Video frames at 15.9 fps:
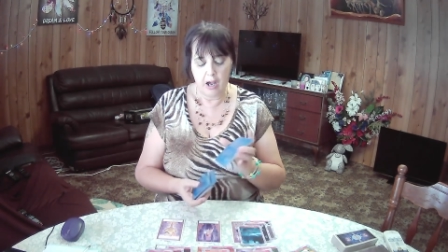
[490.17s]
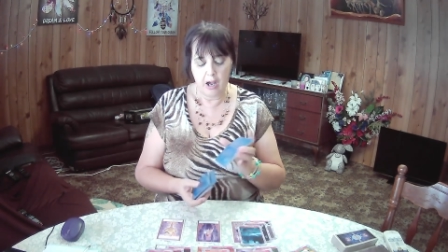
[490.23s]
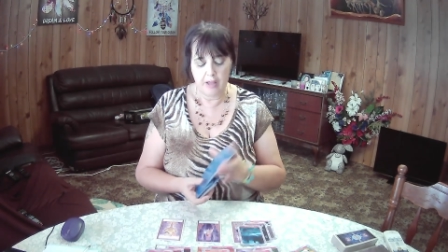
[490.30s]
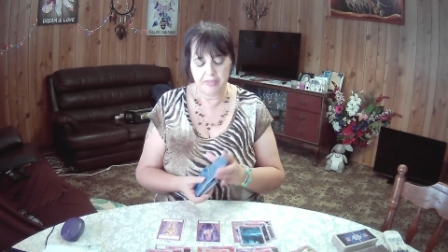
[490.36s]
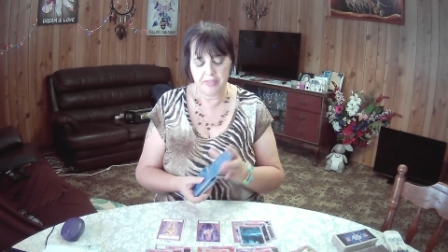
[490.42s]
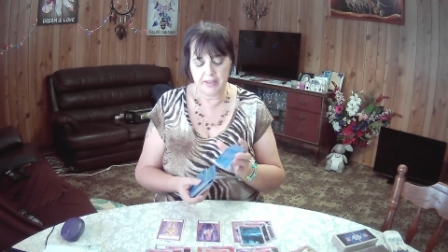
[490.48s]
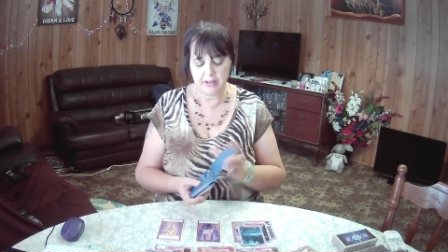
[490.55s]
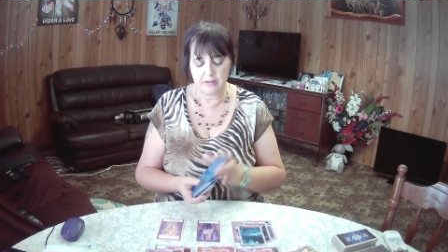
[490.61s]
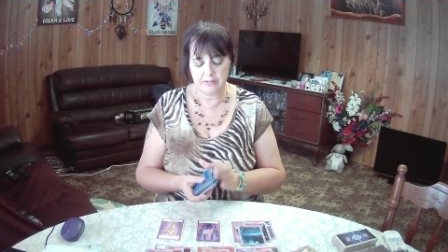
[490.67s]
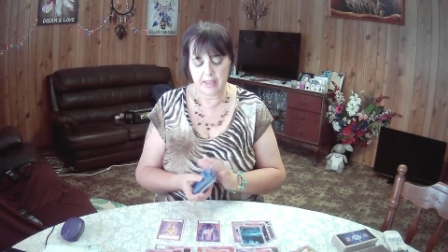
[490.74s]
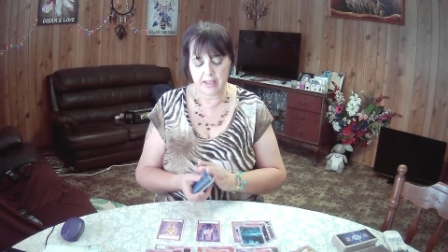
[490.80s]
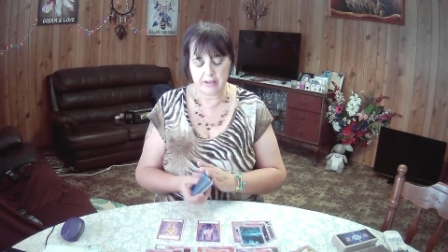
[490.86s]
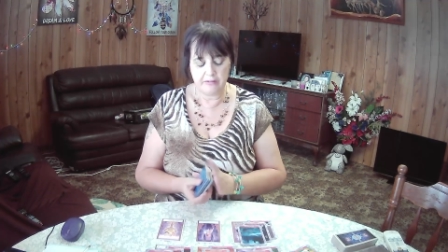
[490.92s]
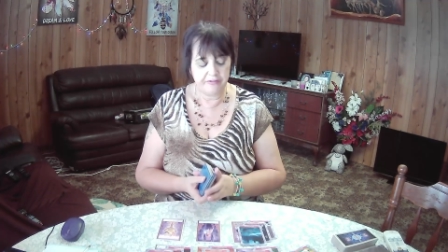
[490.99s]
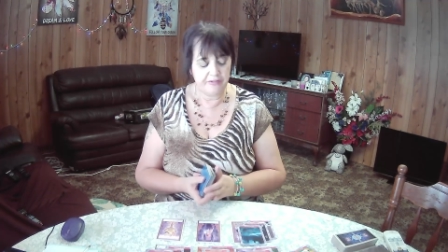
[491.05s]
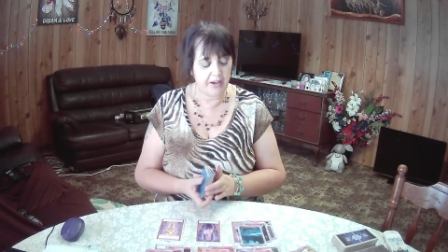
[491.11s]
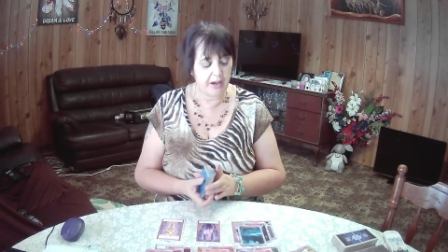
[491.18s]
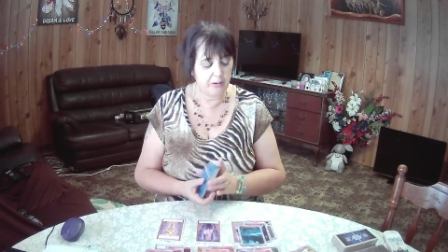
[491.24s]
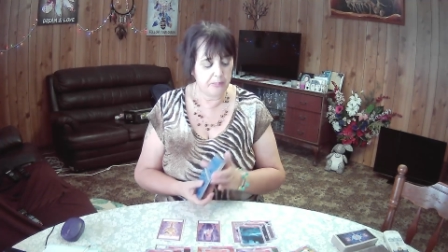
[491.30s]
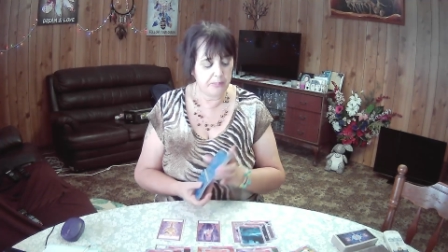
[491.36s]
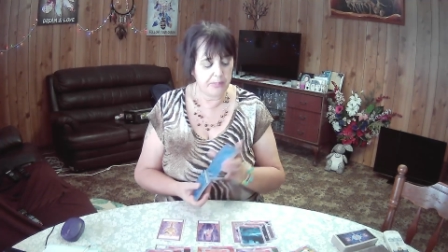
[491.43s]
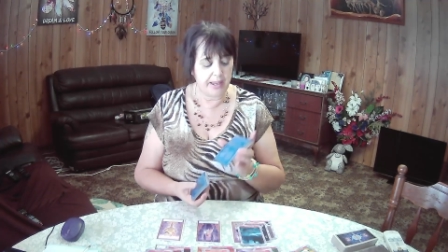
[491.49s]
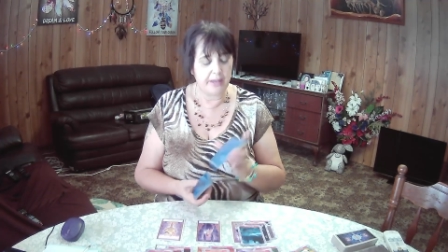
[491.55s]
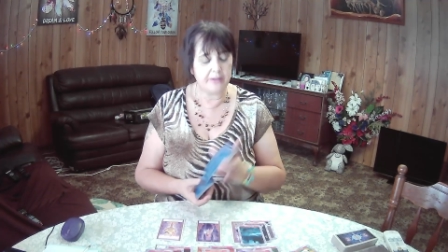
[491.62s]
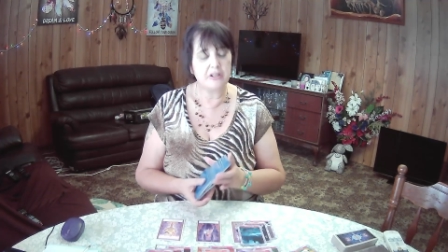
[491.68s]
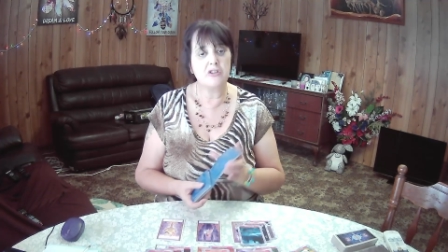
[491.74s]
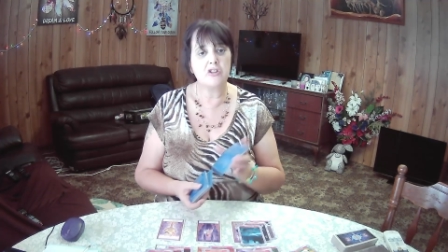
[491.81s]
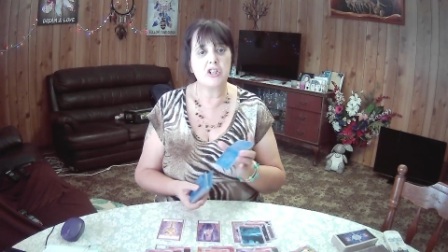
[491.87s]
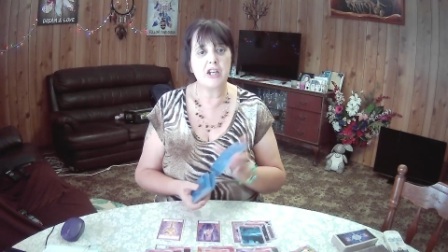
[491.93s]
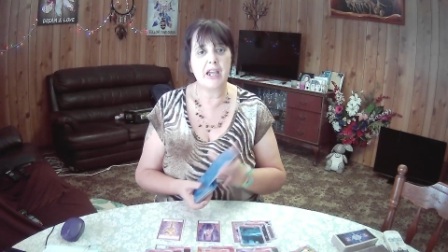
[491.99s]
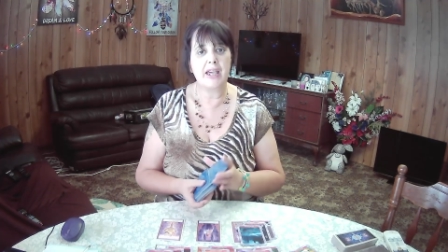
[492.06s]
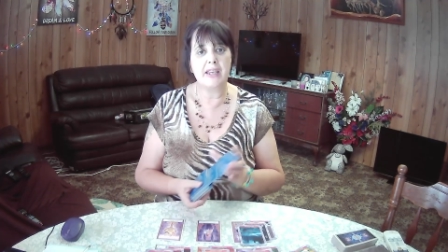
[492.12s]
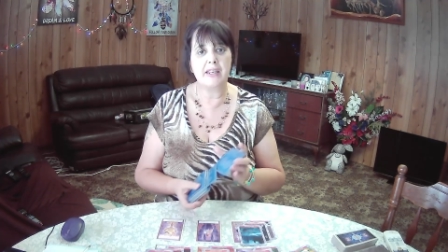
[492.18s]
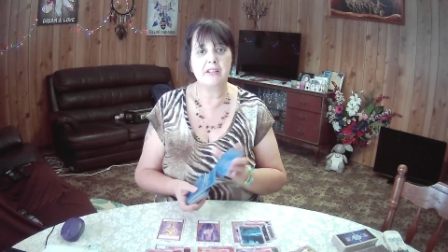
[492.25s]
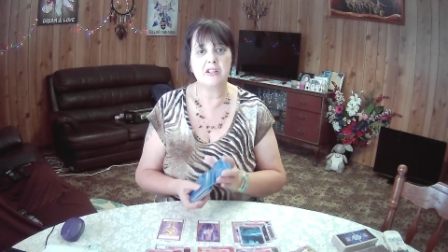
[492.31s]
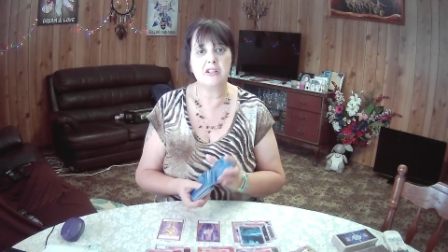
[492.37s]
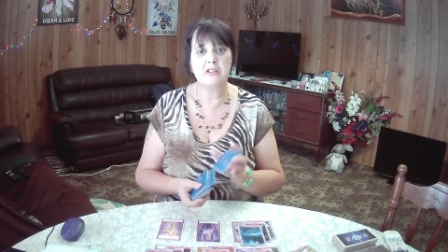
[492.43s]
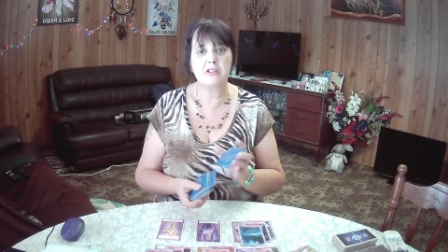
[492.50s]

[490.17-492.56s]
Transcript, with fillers: I think that you felt bound and chained